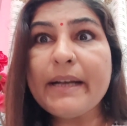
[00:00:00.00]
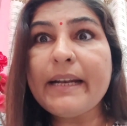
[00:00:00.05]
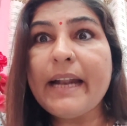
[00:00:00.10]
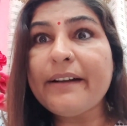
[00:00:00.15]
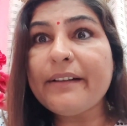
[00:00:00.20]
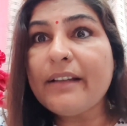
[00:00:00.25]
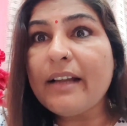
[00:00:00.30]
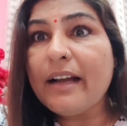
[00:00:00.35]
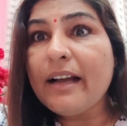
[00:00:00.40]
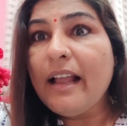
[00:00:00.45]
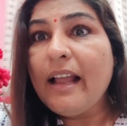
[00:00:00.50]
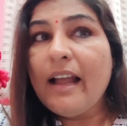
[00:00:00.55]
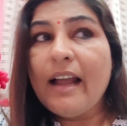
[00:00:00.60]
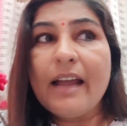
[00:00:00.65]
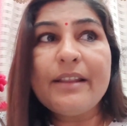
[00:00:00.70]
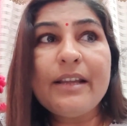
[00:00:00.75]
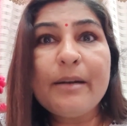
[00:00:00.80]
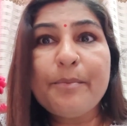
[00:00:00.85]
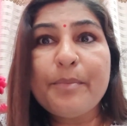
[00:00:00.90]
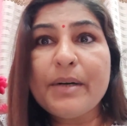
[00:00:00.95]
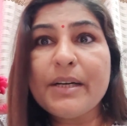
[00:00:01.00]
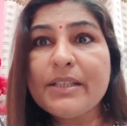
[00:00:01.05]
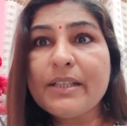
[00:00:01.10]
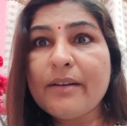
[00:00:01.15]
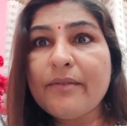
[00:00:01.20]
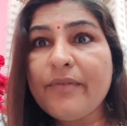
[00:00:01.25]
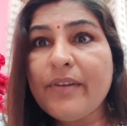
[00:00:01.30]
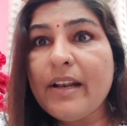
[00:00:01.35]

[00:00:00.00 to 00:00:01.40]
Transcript: and the other person